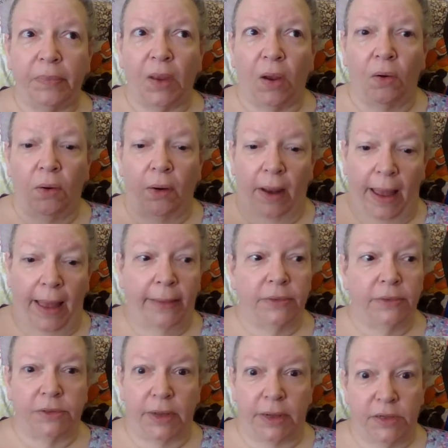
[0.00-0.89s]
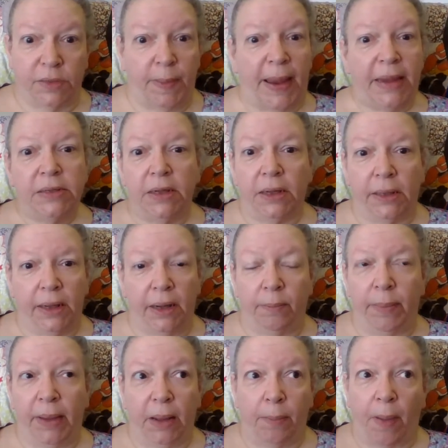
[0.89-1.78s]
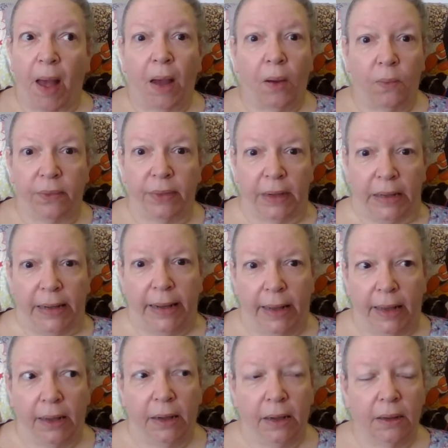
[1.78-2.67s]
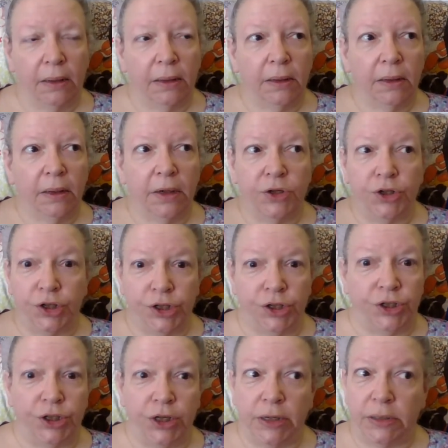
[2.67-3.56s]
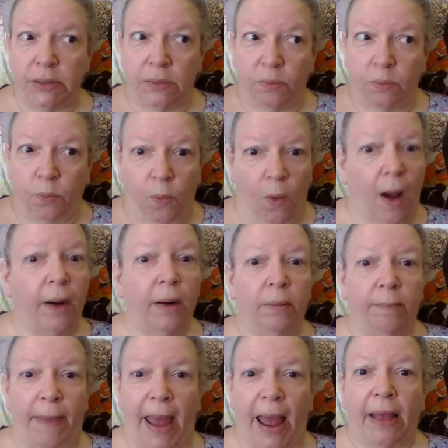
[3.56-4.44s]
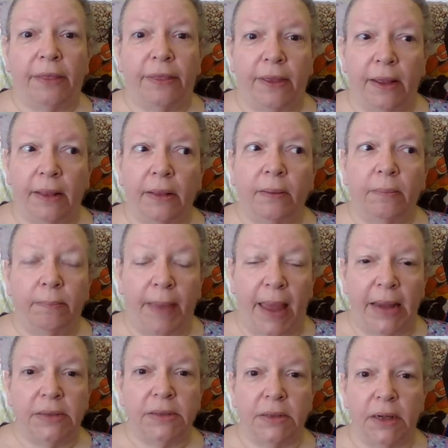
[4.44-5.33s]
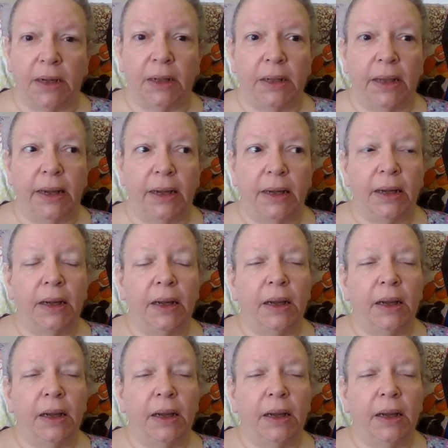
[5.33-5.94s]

or it's basically a big pot with a lid, she's just water bathing them basically.